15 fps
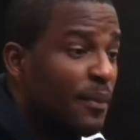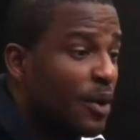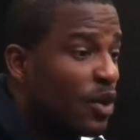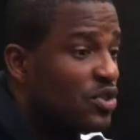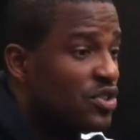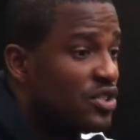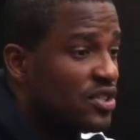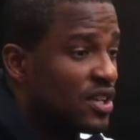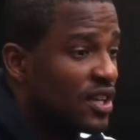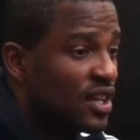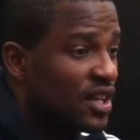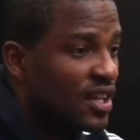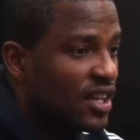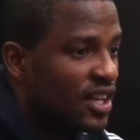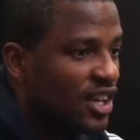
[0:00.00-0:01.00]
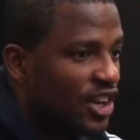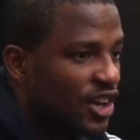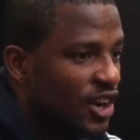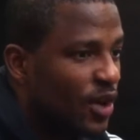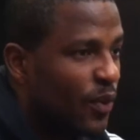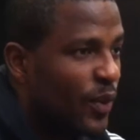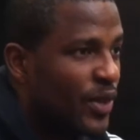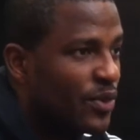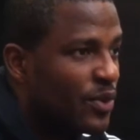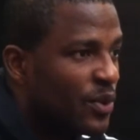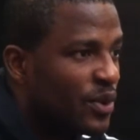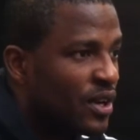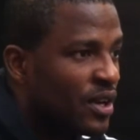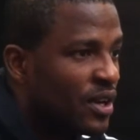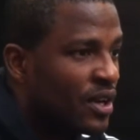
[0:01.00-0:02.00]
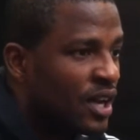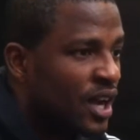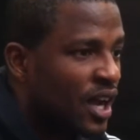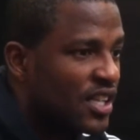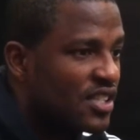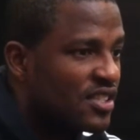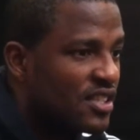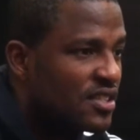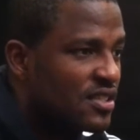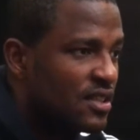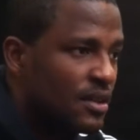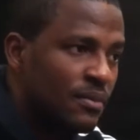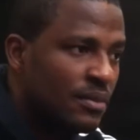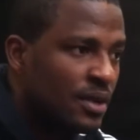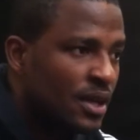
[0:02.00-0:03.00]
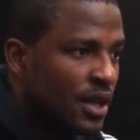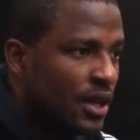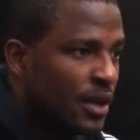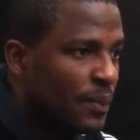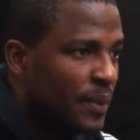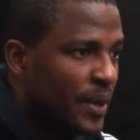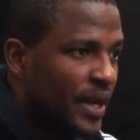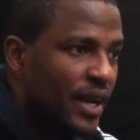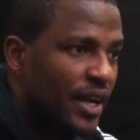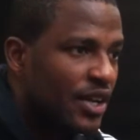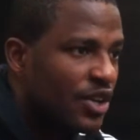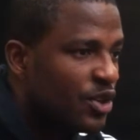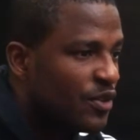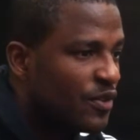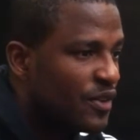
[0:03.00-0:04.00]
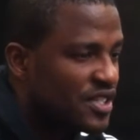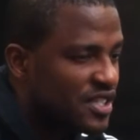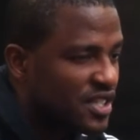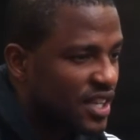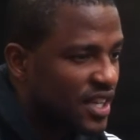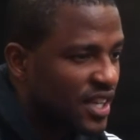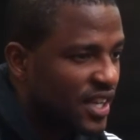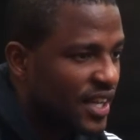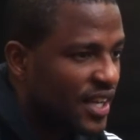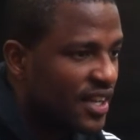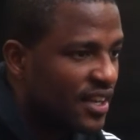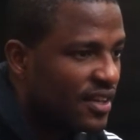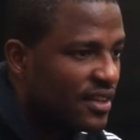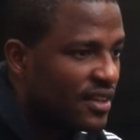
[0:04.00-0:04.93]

most. You know, I went through the college system, played at the University of Connecticut